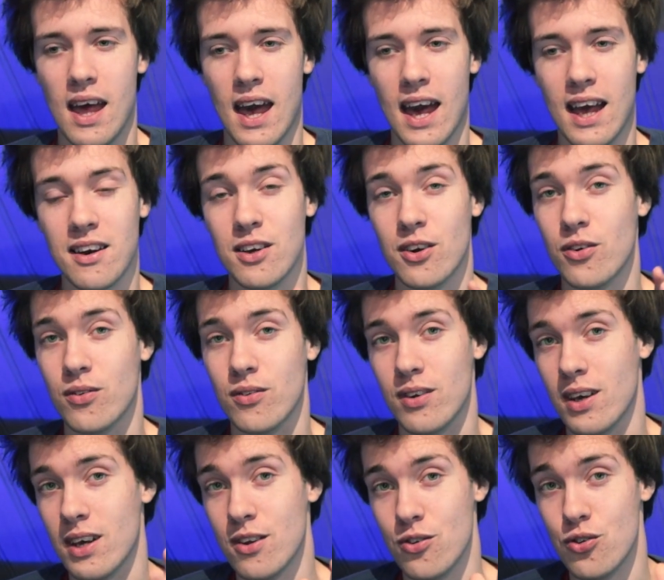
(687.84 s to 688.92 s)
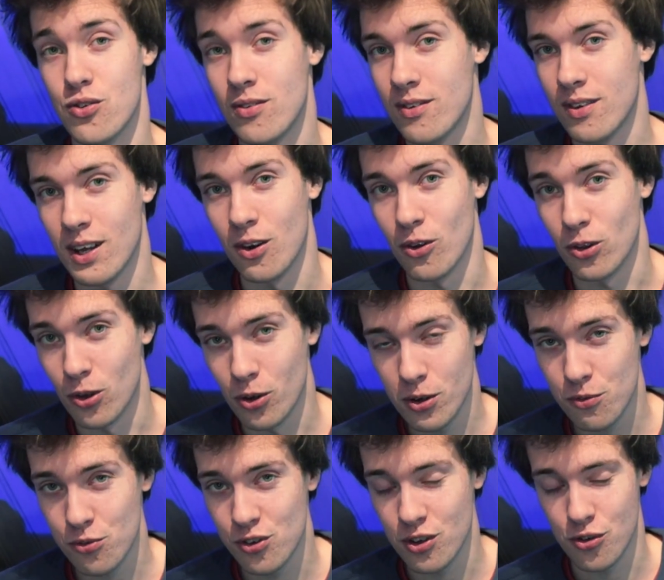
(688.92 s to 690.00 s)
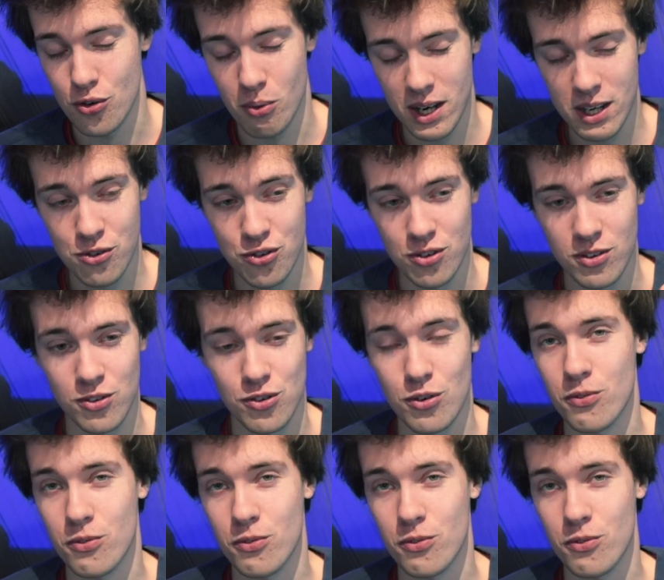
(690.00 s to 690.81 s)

And in a lot of situations,